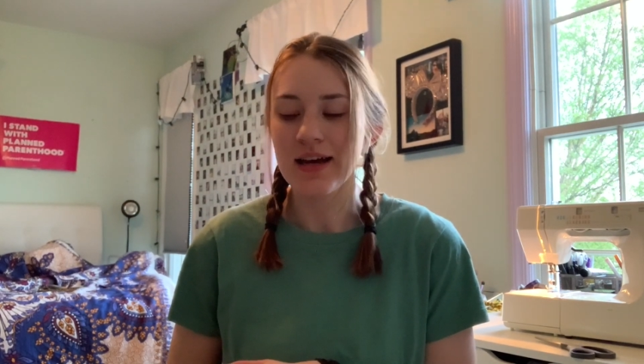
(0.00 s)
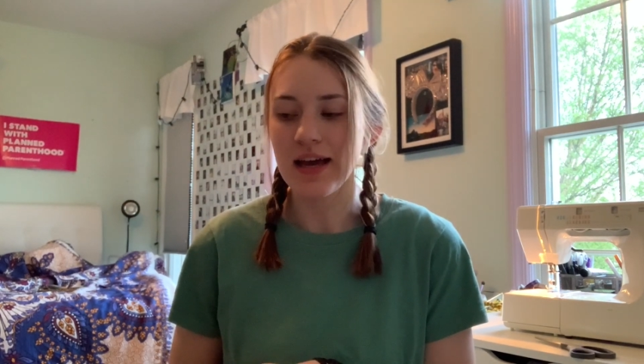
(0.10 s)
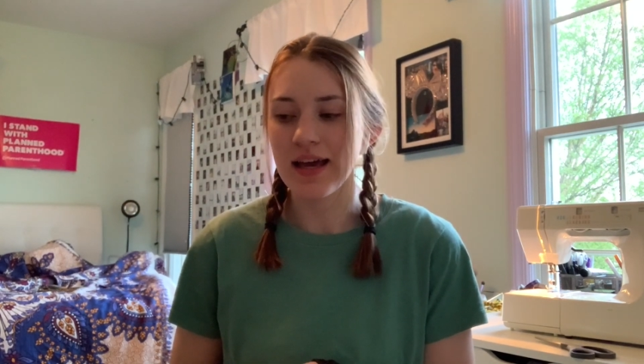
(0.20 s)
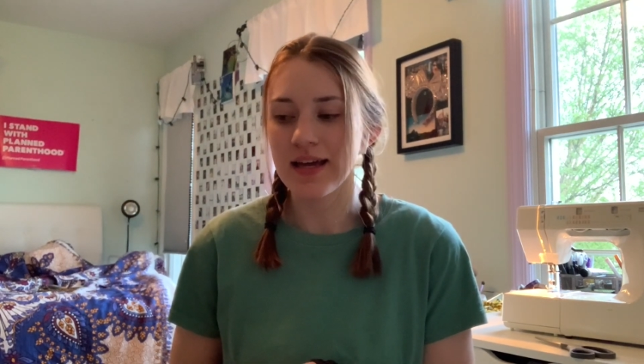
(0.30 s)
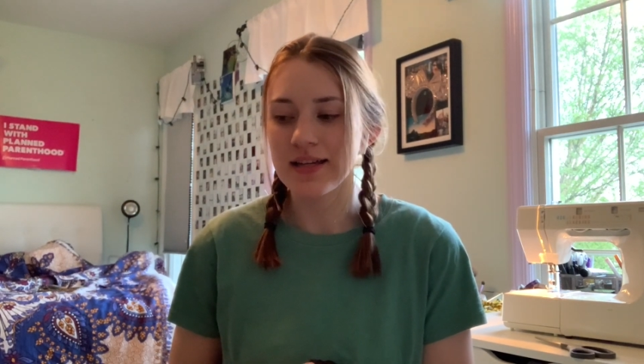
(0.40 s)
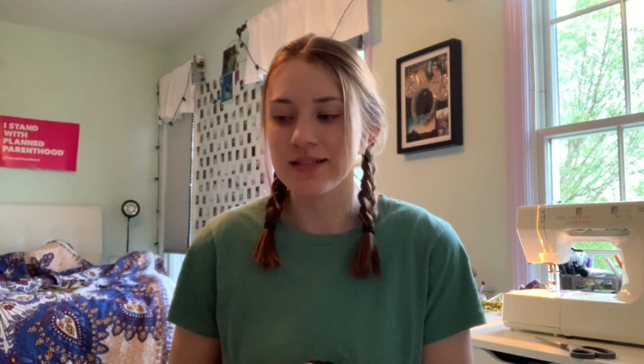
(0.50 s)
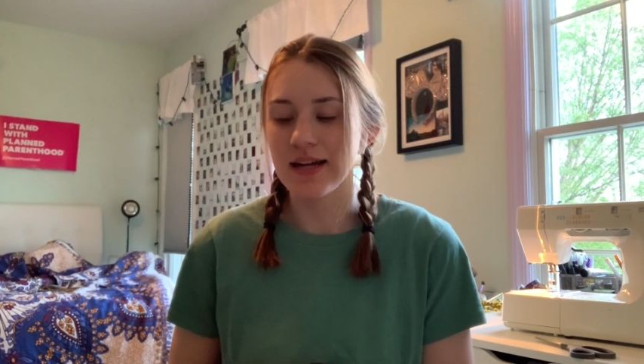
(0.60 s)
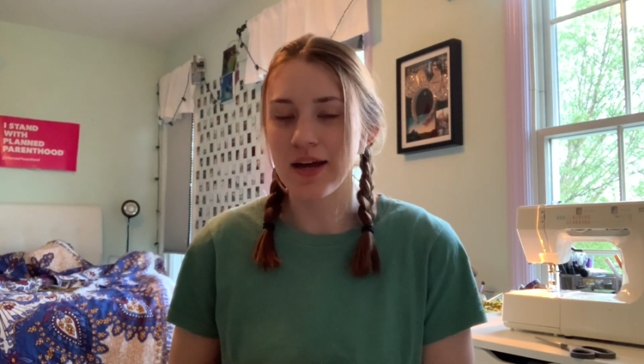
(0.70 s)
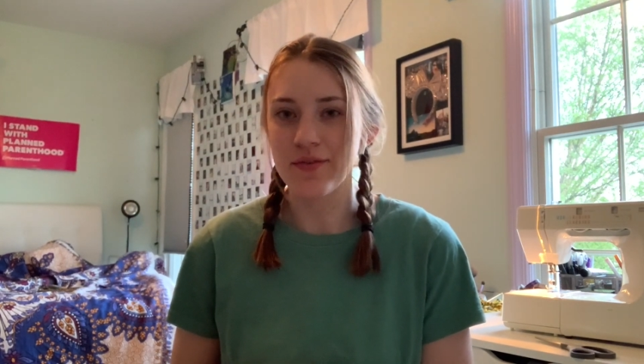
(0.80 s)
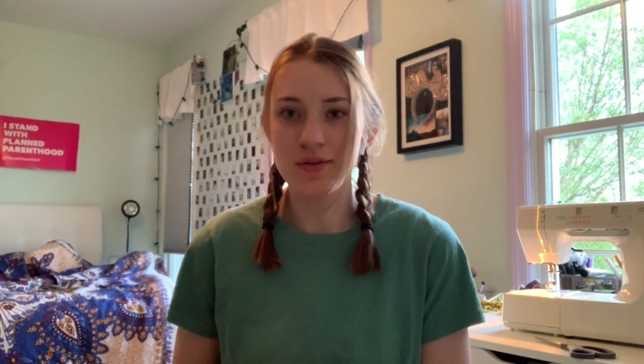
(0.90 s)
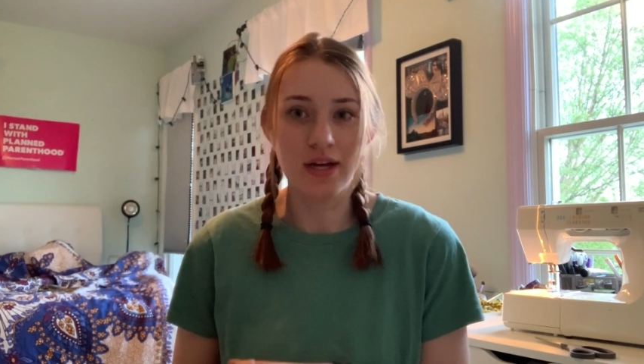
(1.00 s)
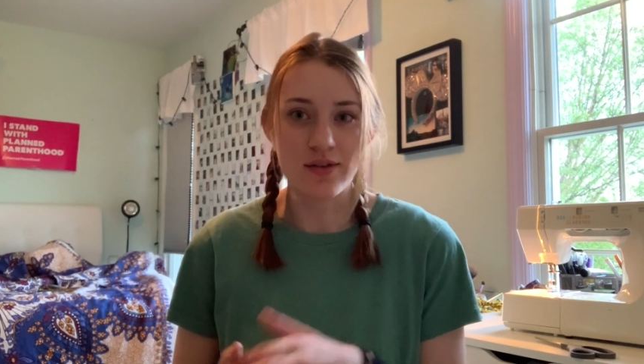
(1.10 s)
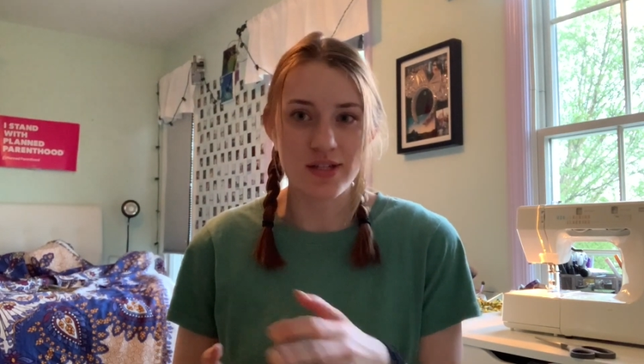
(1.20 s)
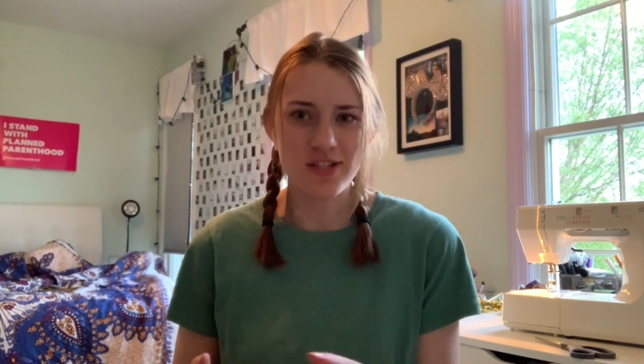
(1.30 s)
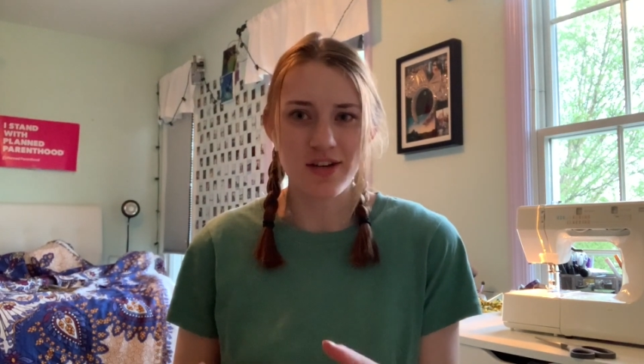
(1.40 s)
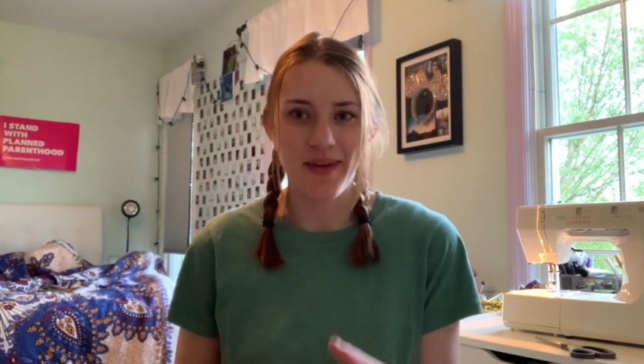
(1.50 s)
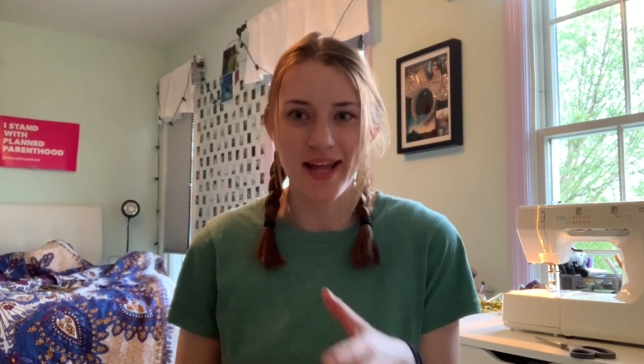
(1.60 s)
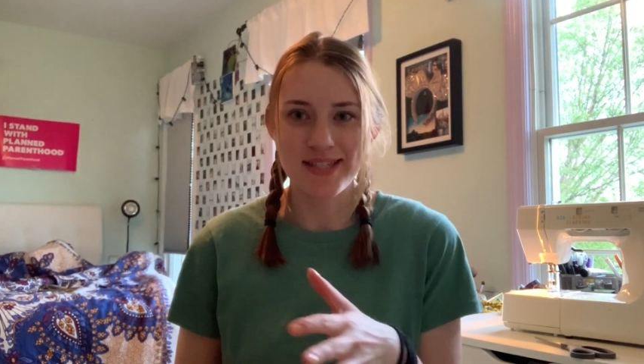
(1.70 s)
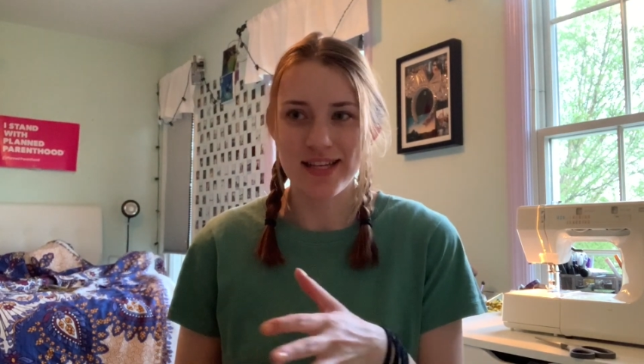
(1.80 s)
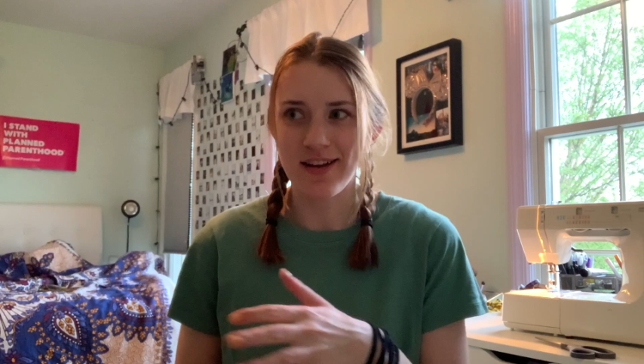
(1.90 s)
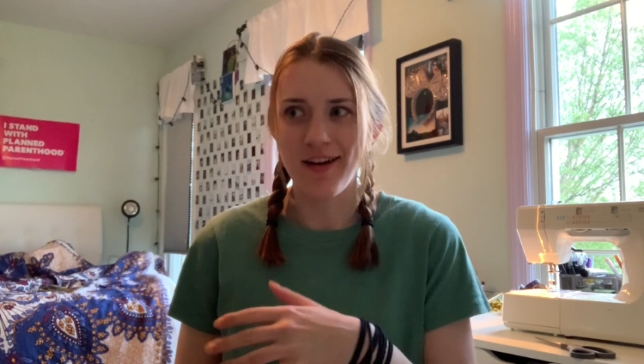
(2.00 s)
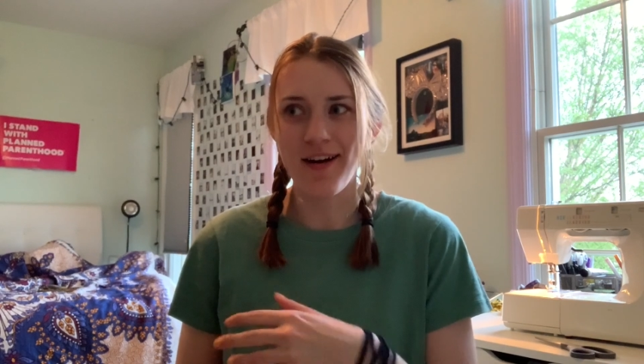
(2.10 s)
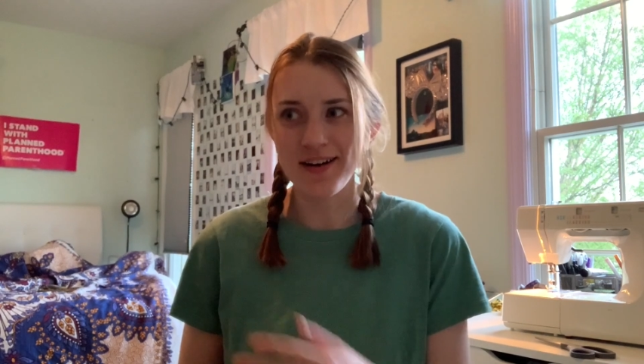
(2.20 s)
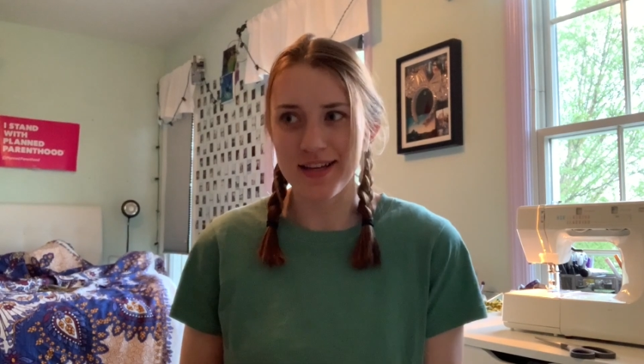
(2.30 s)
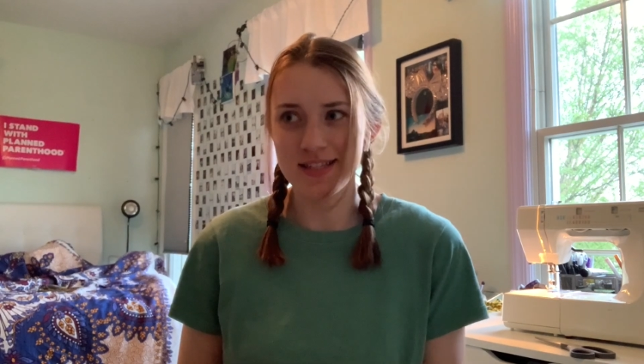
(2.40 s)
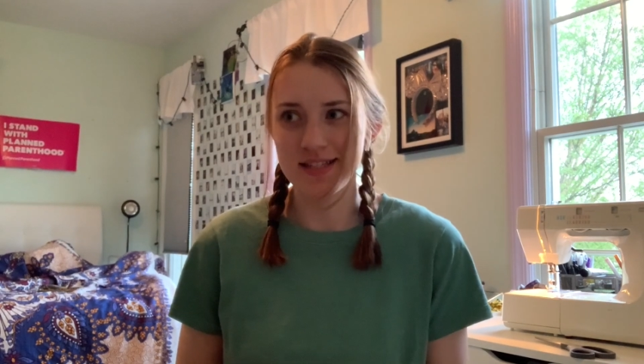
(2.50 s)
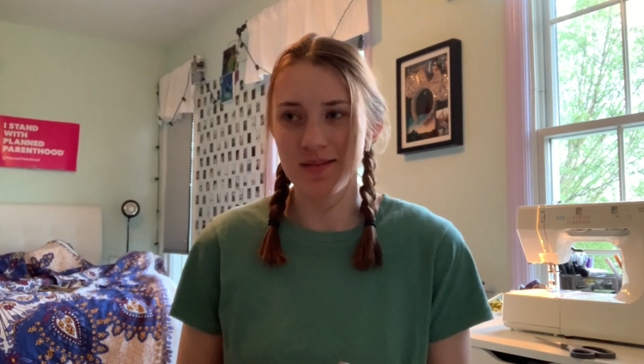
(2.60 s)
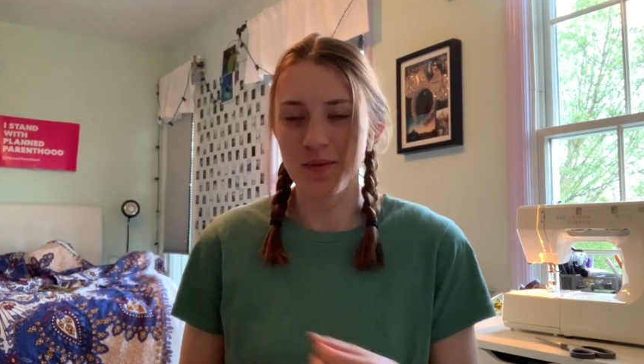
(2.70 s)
And I only started my Etsy in August.